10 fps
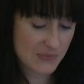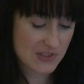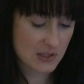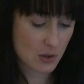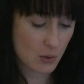
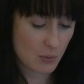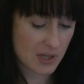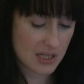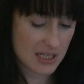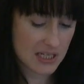So
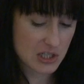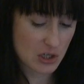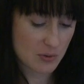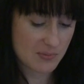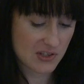in
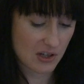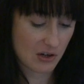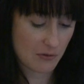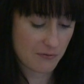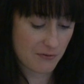terms
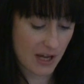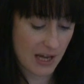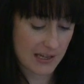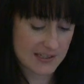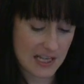of
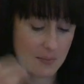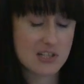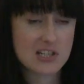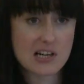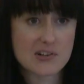
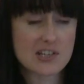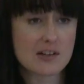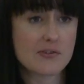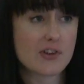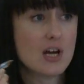establishing
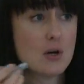ourselves,